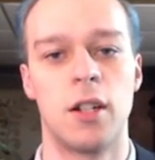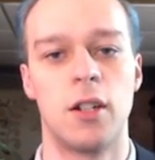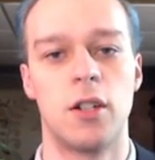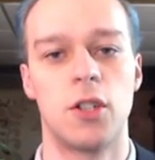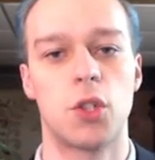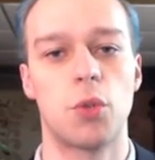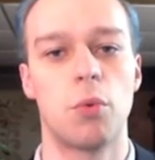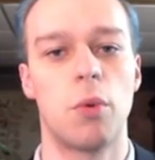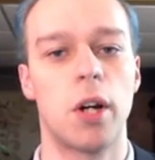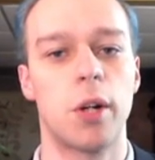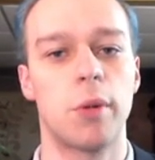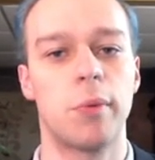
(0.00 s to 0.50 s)

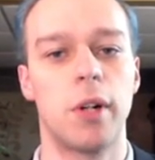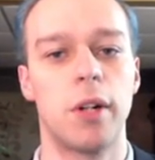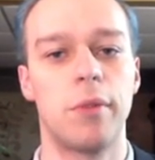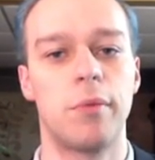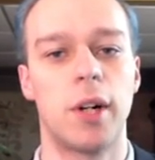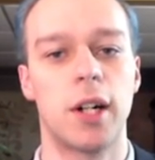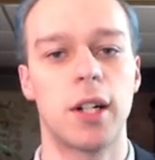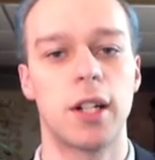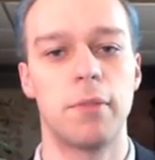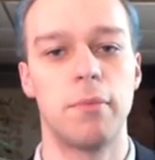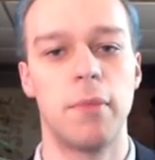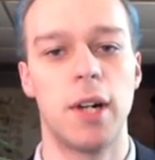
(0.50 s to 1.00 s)
So why do I
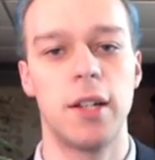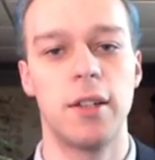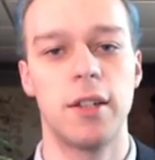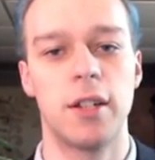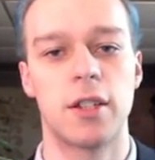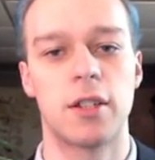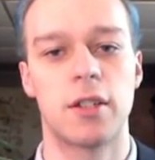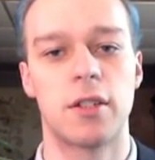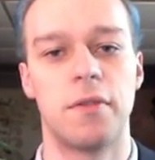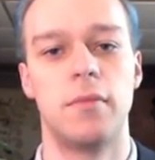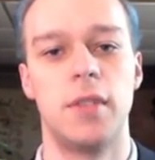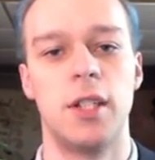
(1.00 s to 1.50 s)
recommend
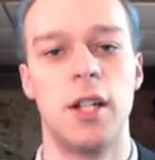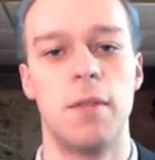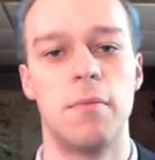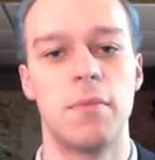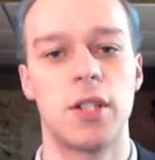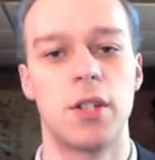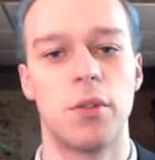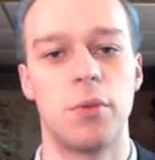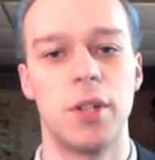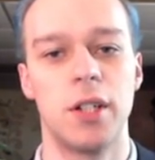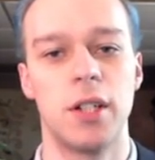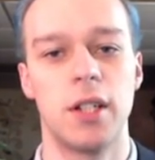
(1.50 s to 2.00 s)
this
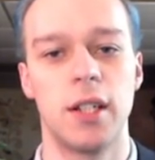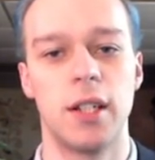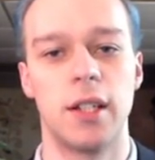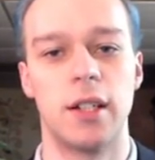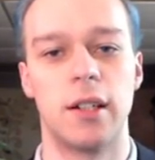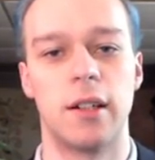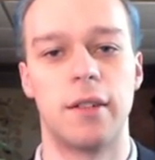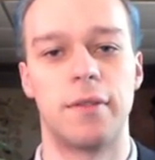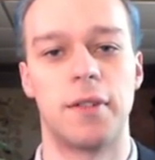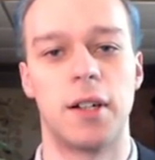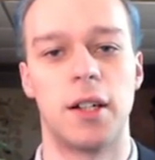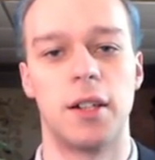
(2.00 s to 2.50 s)
Nimzo-Indian
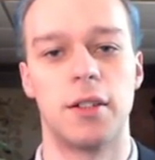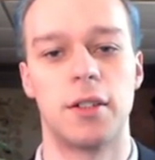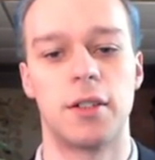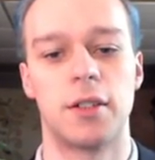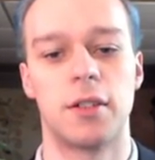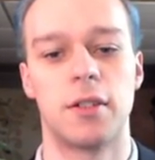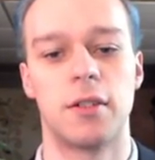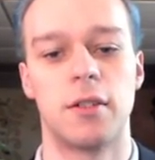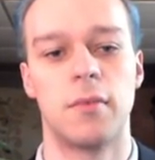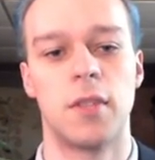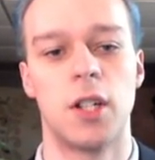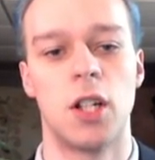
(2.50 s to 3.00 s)
defense?